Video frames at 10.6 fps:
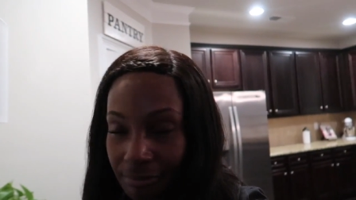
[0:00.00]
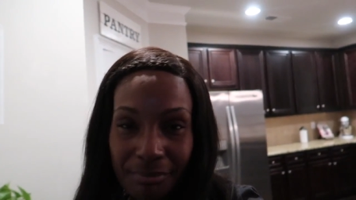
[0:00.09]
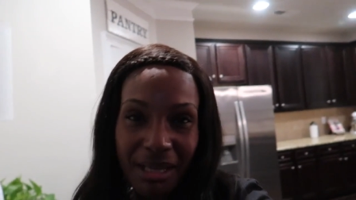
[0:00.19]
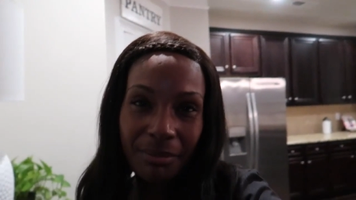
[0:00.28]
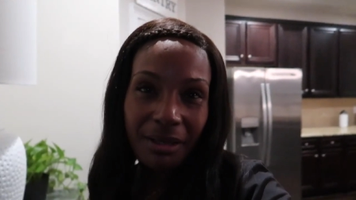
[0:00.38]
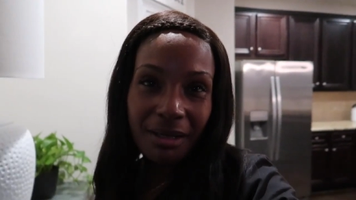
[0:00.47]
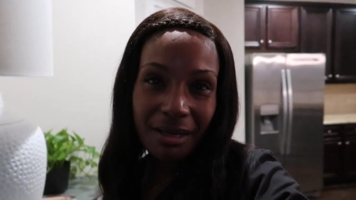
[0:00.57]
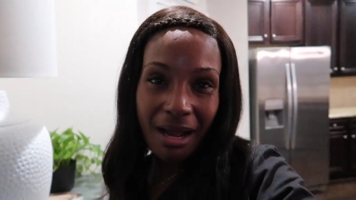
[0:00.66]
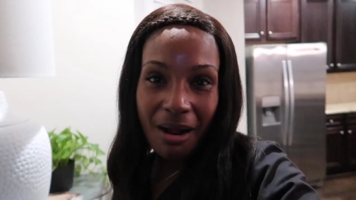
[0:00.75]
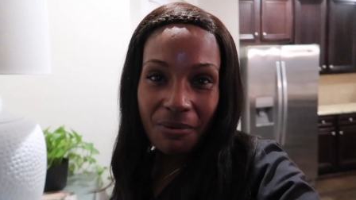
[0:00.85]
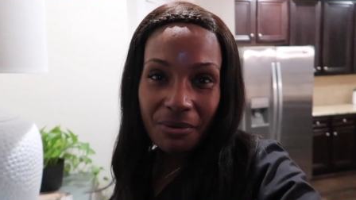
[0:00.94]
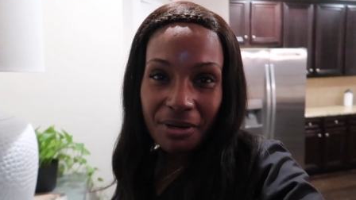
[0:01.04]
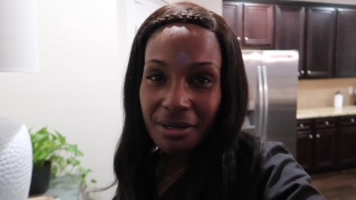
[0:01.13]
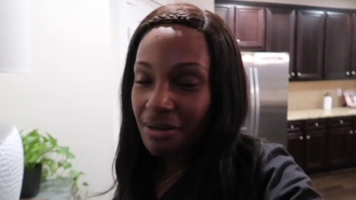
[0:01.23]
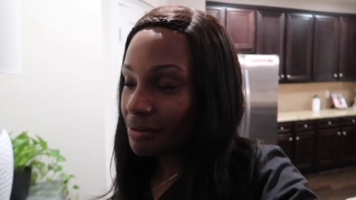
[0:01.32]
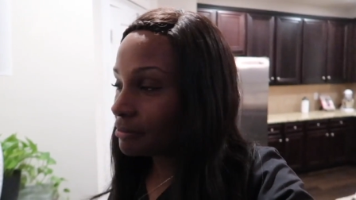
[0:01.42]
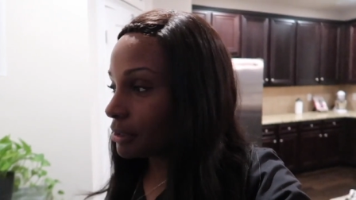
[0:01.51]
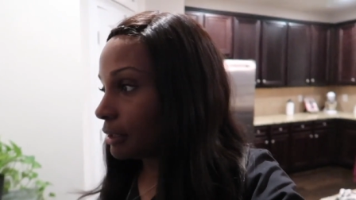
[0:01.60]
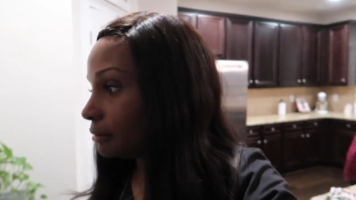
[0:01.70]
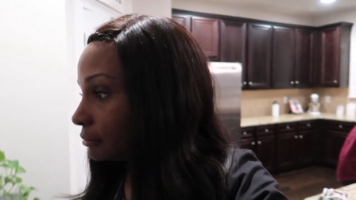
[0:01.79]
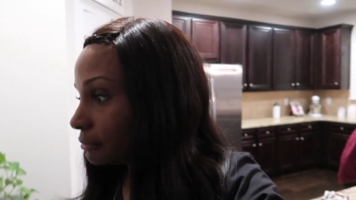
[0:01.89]
Maybe an hour ago?
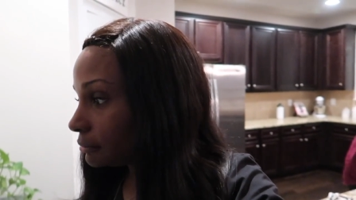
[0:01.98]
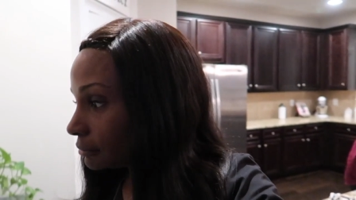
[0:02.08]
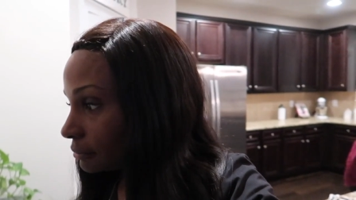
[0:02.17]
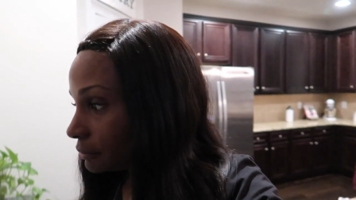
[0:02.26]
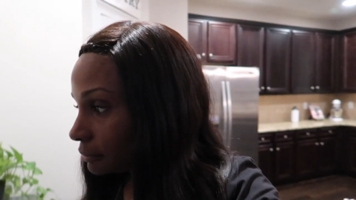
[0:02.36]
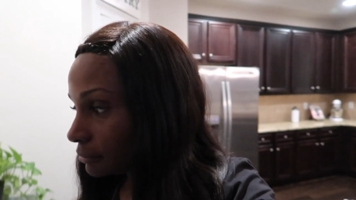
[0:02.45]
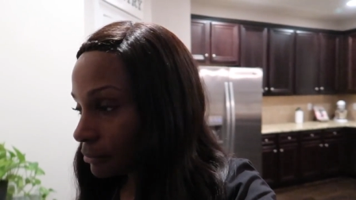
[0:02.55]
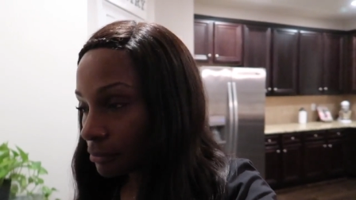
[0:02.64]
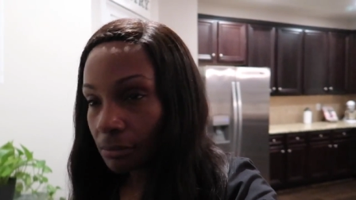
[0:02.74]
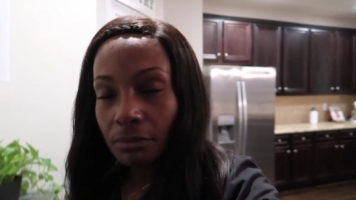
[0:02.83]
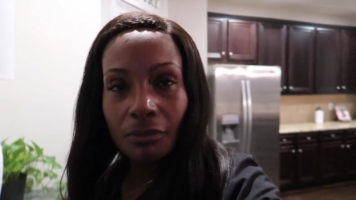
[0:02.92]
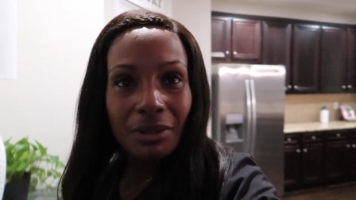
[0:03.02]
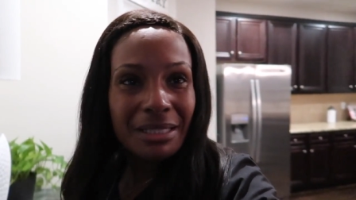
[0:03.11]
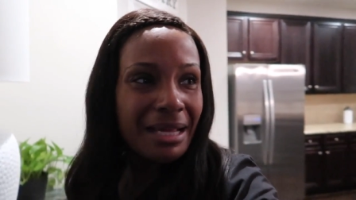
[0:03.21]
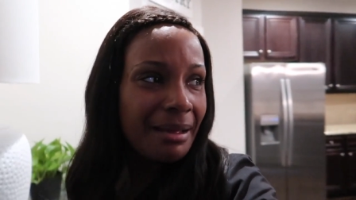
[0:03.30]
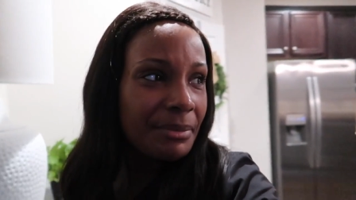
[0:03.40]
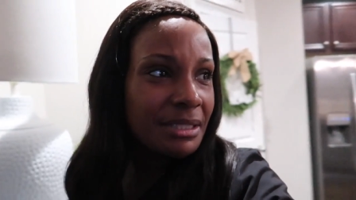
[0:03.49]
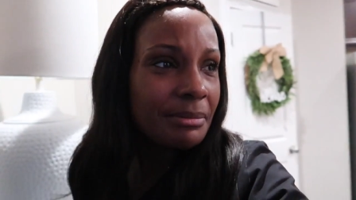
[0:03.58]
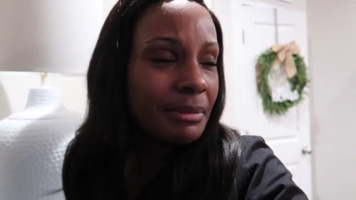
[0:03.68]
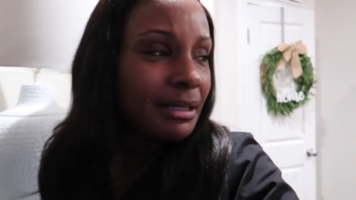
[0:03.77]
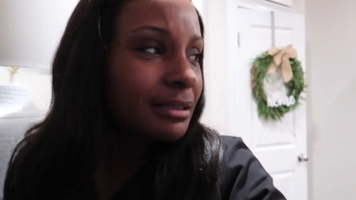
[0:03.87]
No. What time is
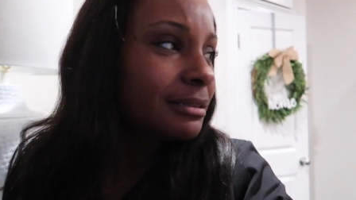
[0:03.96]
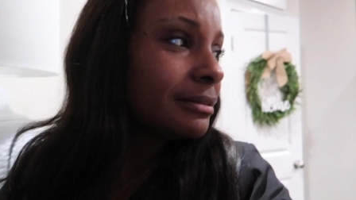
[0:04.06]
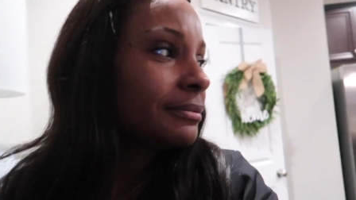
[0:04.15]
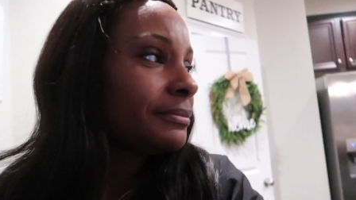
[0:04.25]
it, Maya?